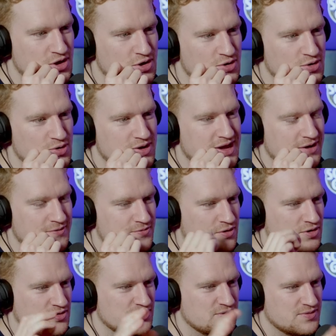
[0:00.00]
You get
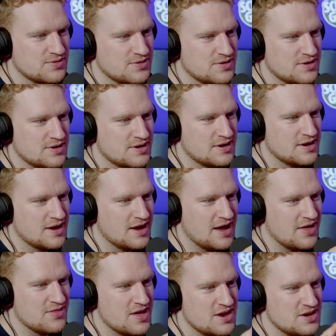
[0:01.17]
fruit
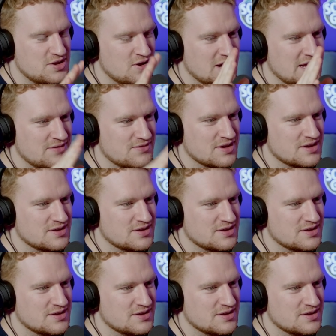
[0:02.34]
and then you leave